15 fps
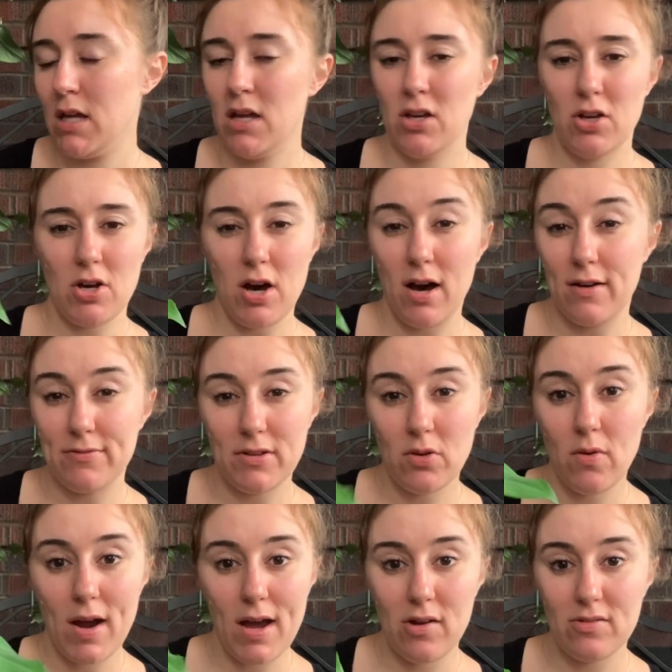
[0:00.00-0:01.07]
coffee
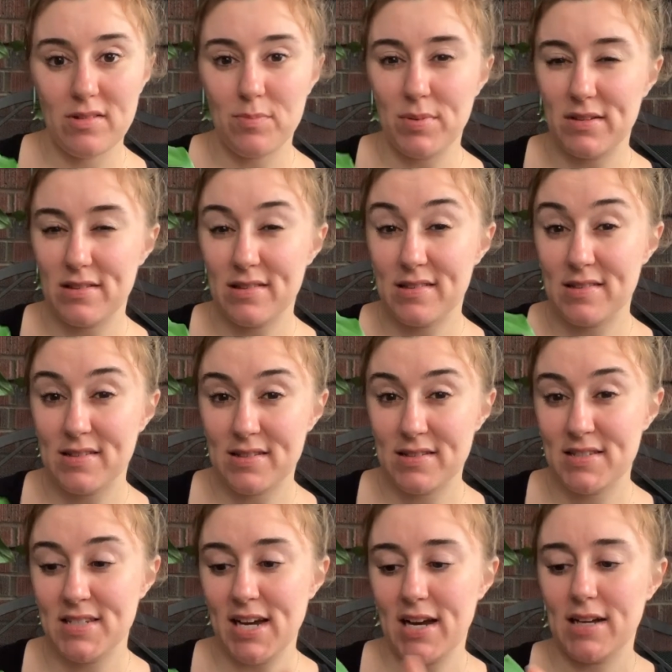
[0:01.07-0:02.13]
grounds, but
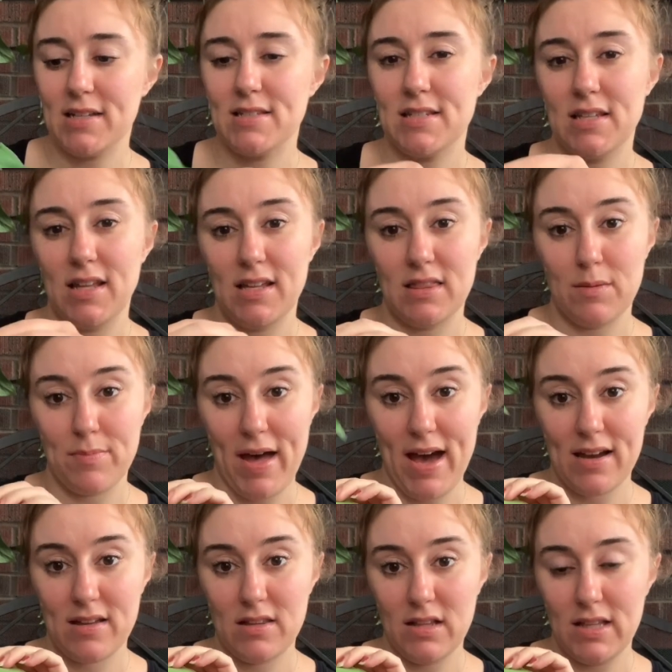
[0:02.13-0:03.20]
stuck to the
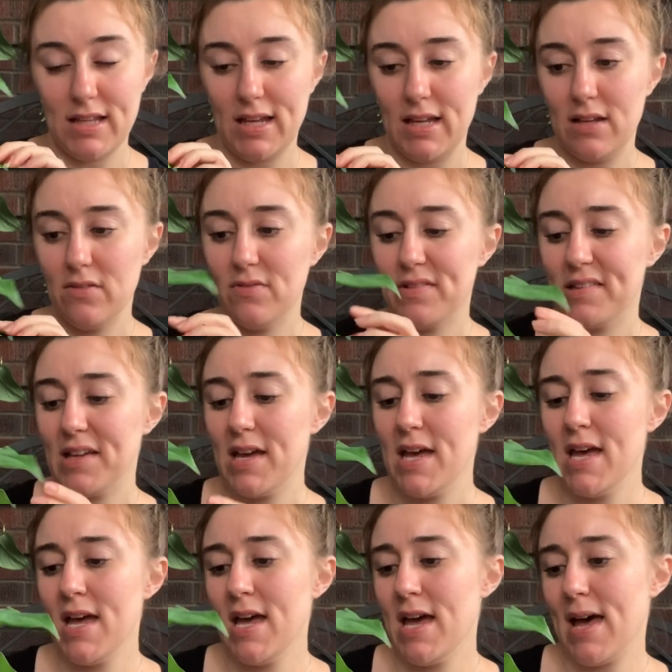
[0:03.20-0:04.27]
back of the leaves
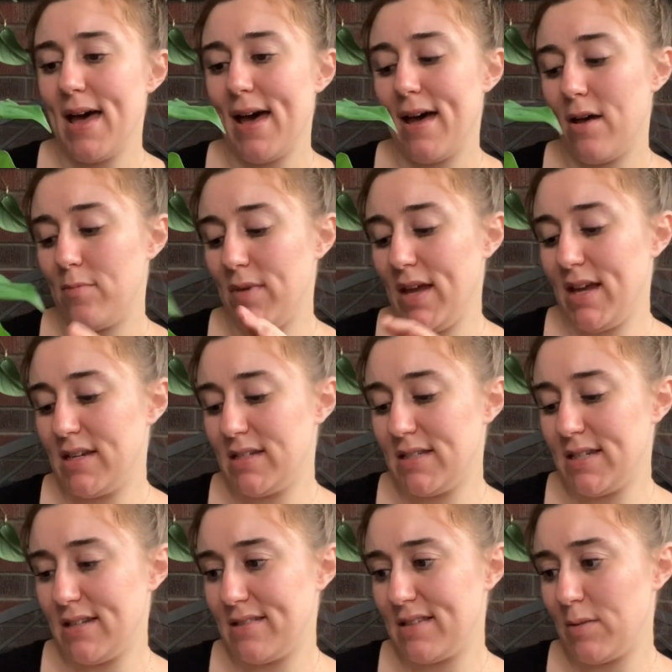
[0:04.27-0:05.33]
and
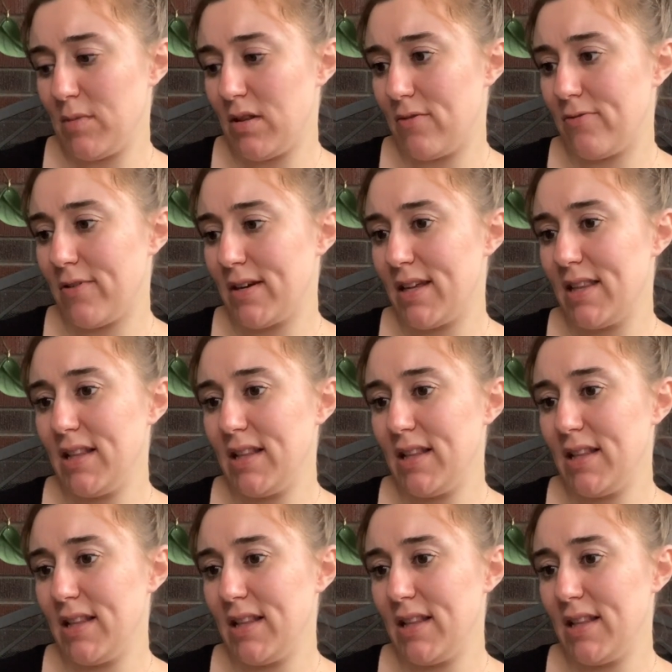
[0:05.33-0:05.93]
to some of the front of the